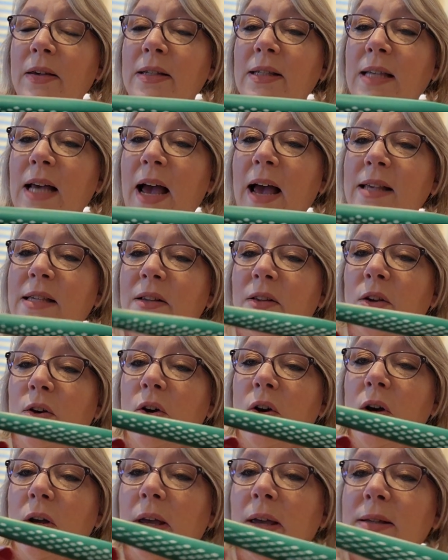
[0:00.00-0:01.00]
size of the
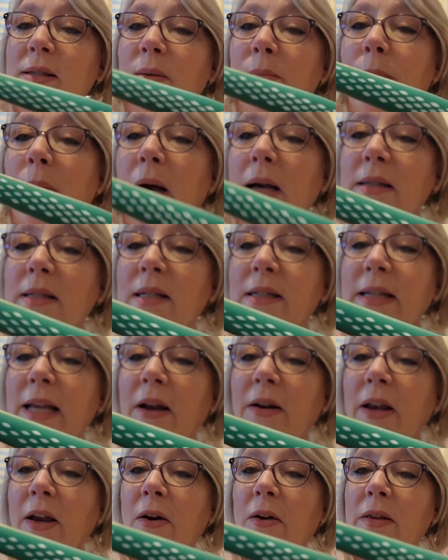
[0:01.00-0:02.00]
hook is embossed
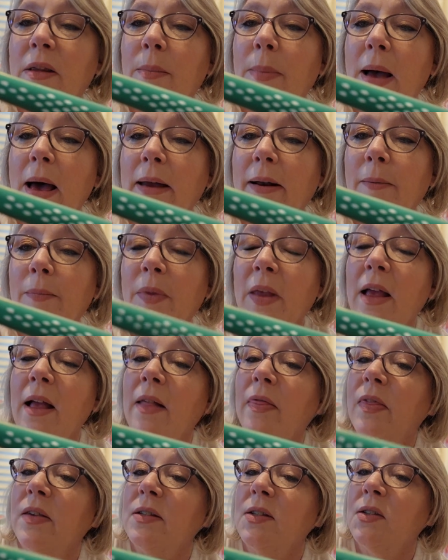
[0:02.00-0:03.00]
down here at the bottom.
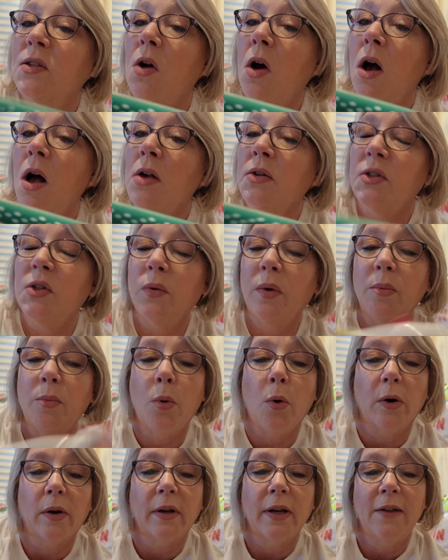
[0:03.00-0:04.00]
This is also
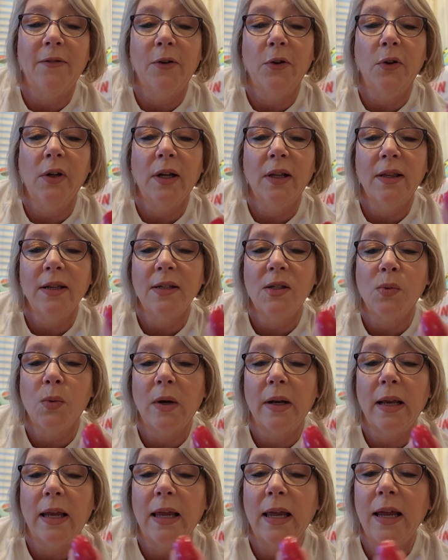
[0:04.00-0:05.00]
important. If you look at this
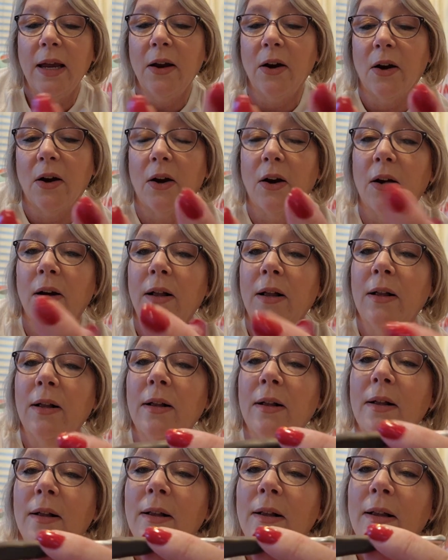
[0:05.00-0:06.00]
one here,
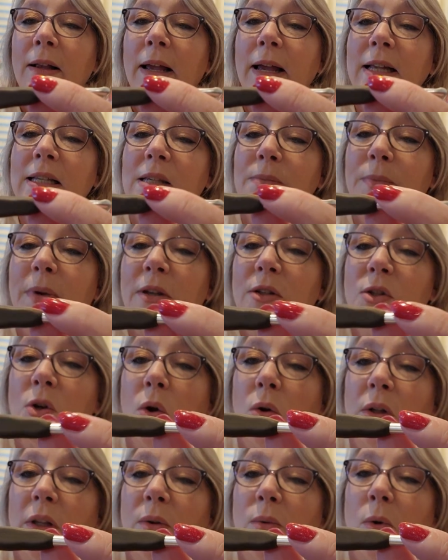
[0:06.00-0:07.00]
it's been
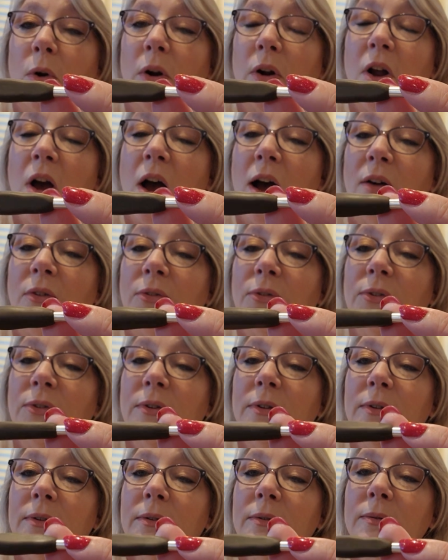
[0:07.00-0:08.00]
totally worn
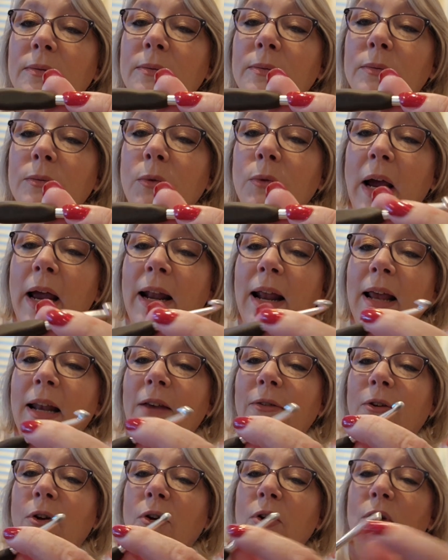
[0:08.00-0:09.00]
off. right?
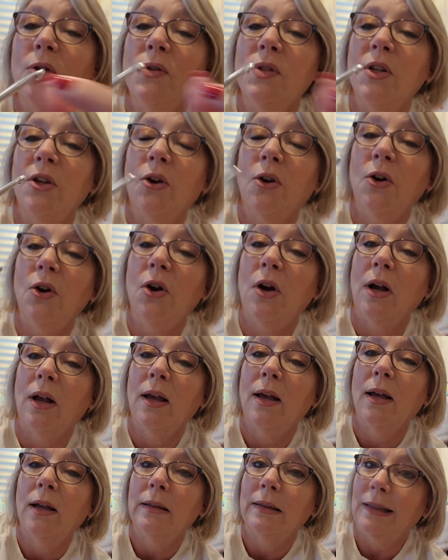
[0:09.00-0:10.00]
And if you're using your
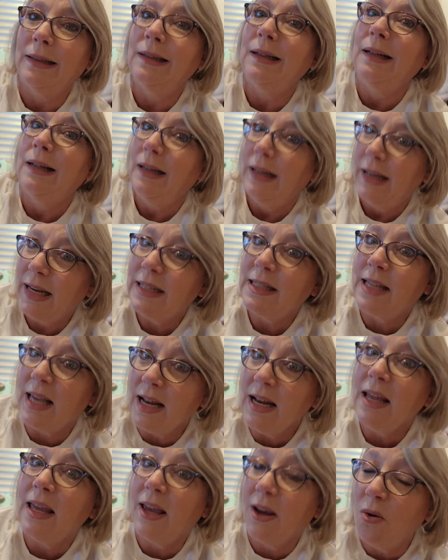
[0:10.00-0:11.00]
hook, it's
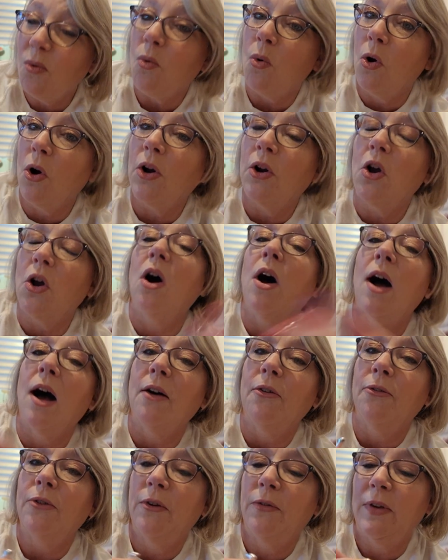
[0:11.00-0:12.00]
gonna get worn
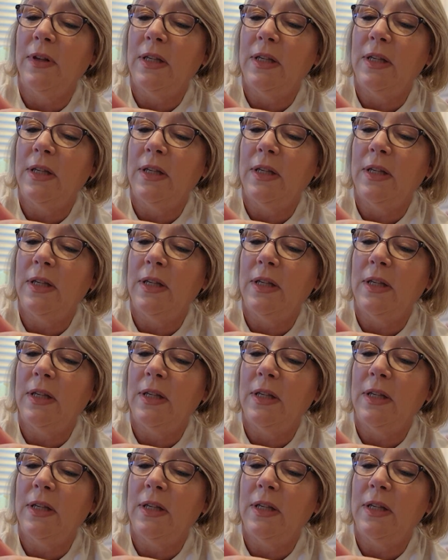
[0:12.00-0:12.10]
off.